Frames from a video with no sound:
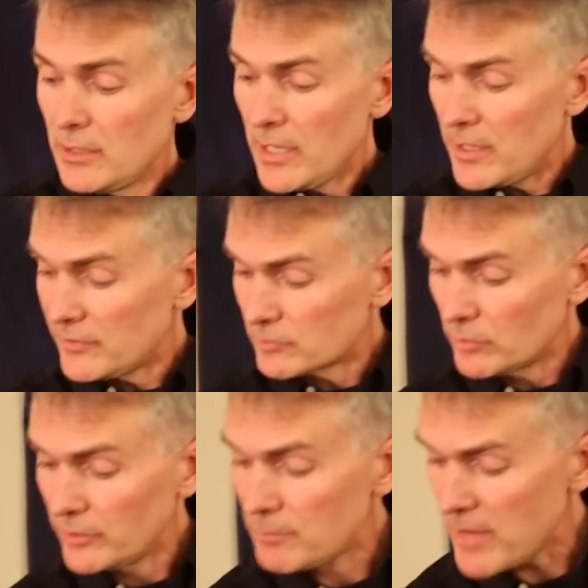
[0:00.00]
And it's
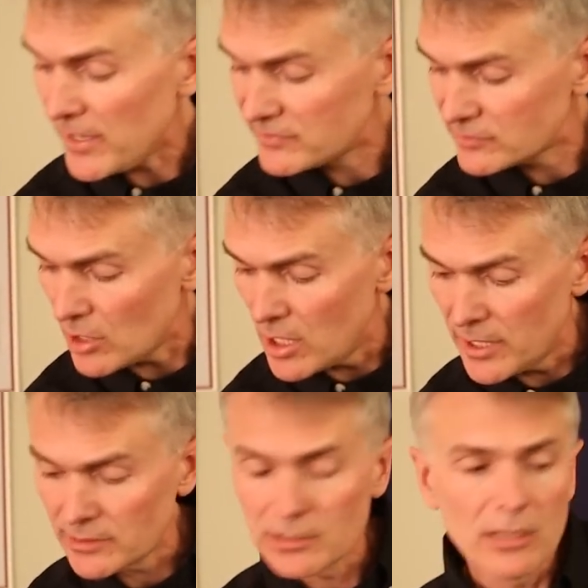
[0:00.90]
really based
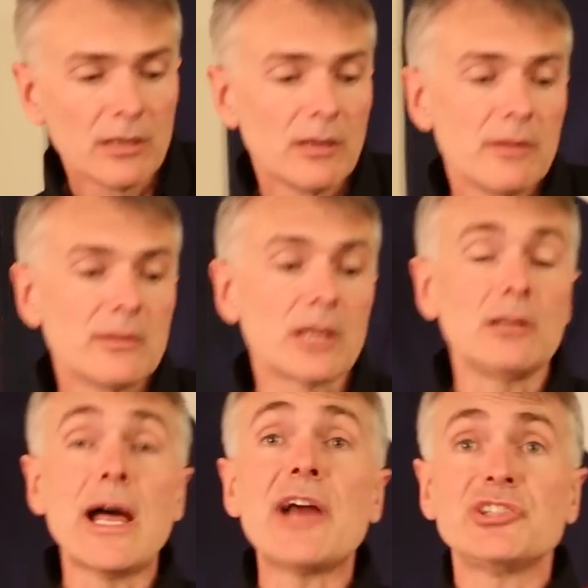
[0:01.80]
on the
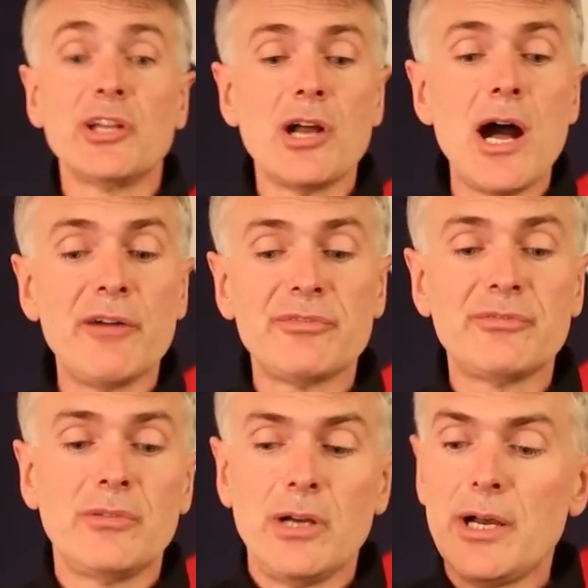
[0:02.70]

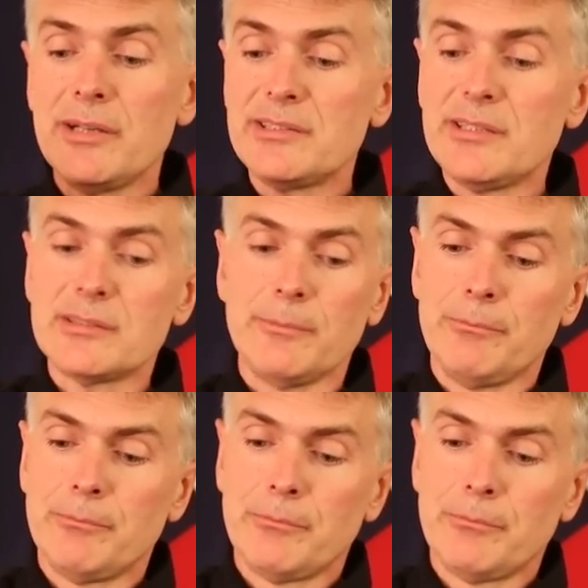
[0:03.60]
Kalashnikov system.